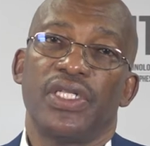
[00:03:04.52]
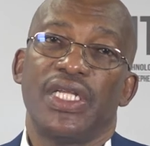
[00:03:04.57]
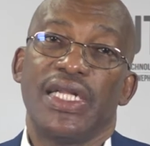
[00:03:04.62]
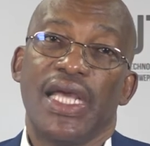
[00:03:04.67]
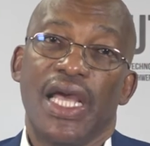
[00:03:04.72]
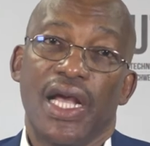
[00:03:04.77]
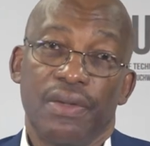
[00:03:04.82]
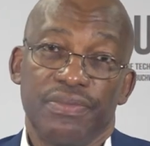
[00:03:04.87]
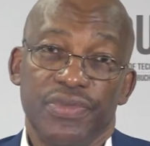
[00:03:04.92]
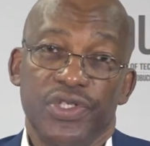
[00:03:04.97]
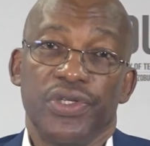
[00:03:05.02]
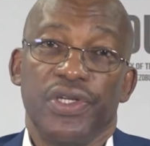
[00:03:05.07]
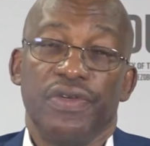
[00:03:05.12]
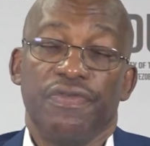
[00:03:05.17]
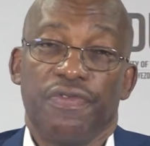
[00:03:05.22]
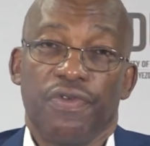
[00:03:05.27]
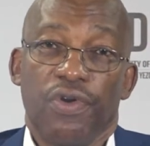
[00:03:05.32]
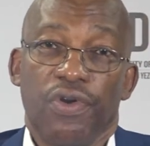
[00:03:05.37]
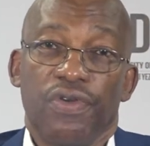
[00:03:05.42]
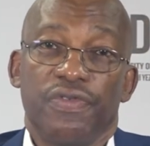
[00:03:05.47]
that helped to
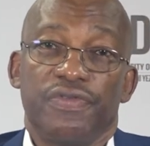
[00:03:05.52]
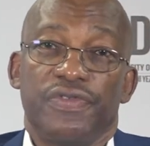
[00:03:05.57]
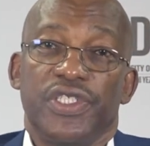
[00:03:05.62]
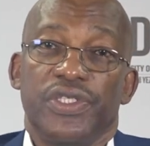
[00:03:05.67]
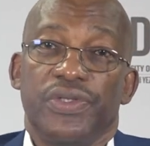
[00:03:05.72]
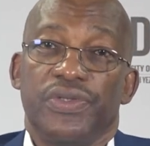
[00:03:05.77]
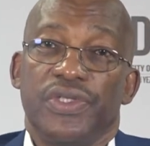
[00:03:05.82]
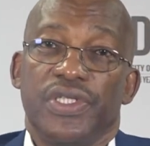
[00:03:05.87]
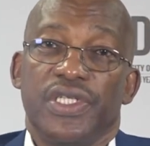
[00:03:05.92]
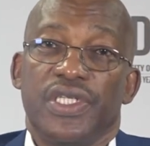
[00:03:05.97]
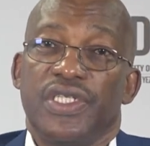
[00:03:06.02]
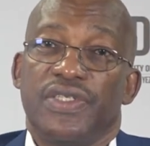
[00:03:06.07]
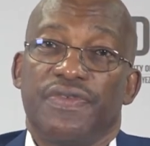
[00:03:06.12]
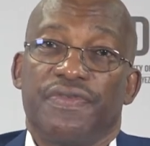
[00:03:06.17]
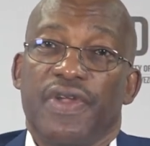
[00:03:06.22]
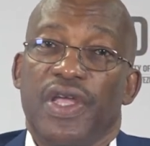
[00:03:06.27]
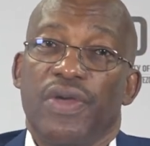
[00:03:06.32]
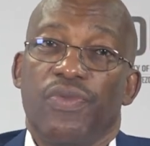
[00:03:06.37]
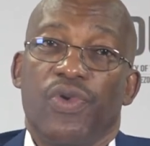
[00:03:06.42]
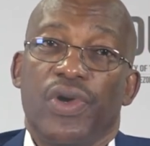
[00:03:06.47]
evolve DUT's
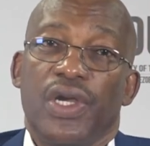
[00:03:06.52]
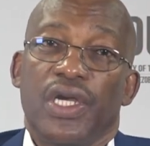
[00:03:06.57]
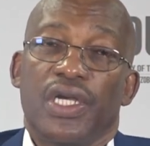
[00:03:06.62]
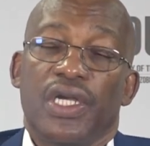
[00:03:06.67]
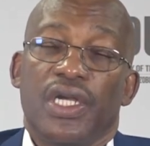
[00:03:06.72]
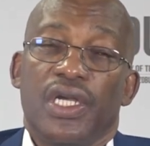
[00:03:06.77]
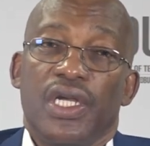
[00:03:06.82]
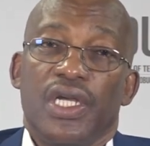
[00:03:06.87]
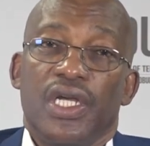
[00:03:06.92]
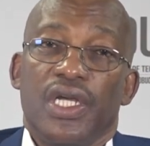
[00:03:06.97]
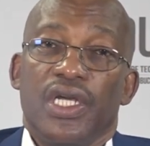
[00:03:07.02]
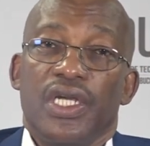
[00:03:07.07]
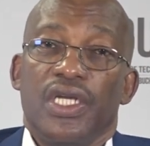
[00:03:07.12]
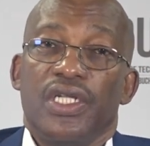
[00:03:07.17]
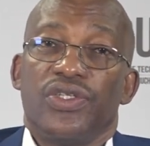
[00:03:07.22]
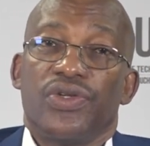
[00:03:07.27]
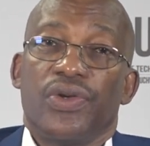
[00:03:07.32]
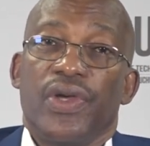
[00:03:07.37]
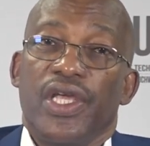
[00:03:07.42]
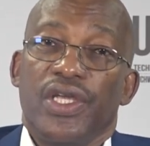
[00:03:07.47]
framework
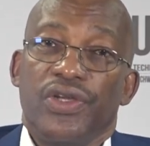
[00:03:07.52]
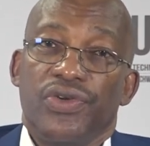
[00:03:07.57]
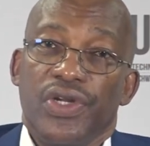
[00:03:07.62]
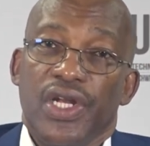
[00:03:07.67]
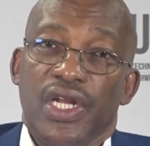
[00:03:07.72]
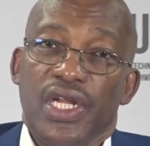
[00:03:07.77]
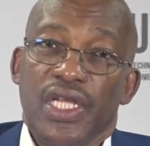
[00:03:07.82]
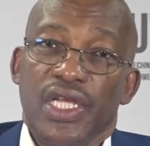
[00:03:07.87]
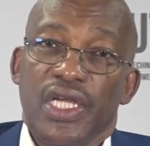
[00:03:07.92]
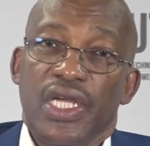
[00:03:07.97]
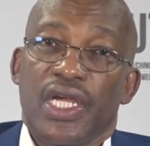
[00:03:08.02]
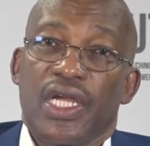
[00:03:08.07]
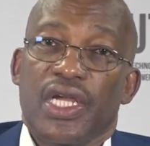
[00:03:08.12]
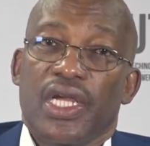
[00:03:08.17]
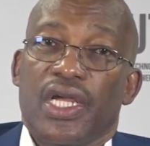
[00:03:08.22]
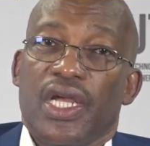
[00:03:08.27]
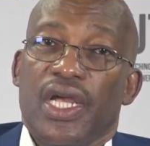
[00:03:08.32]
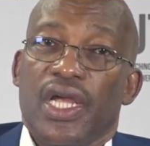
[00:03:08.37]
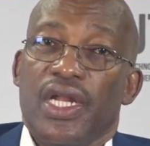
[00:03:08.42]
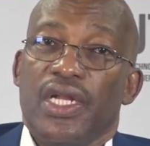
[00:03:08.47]
into a unique
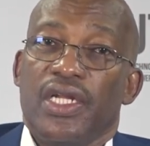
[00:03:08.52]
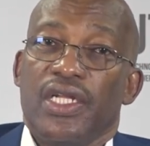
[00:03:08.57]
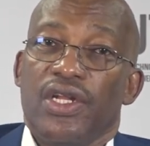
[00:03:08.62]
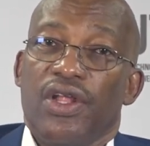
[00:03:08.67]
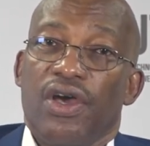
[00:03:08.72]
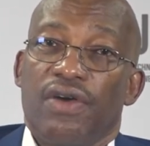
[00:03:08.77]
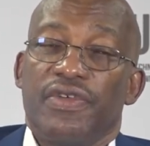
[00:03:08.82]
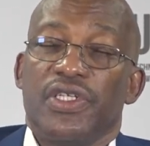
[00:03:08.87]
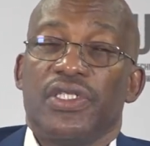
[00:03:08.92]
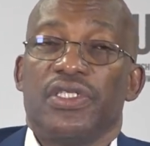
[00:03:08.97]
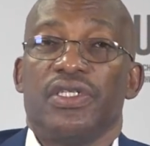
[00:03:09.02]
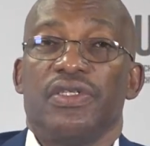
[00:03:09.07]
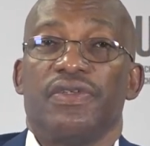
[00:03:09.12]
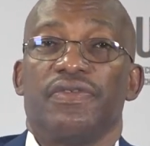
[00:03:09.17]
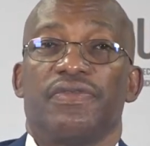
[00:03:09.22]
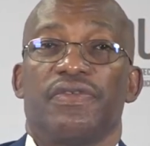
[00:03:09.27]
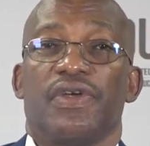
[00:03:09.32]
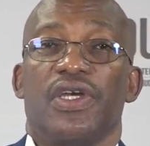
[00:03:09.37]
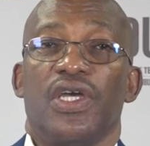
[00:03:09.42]
and innovative